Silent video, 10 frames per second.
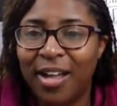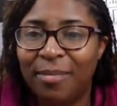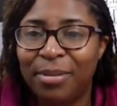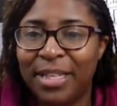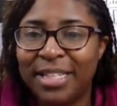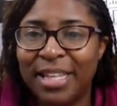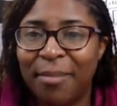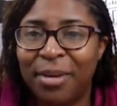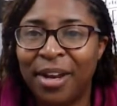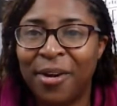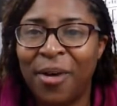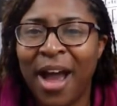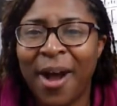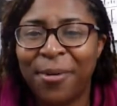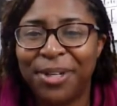Please let me know.
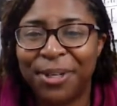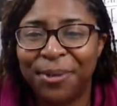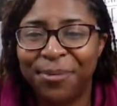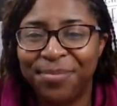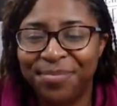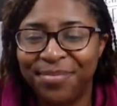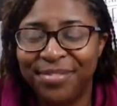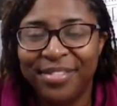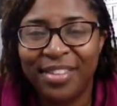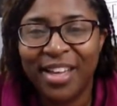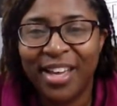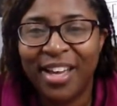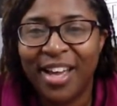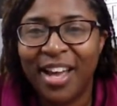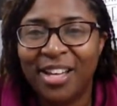How are you?
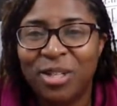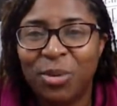Do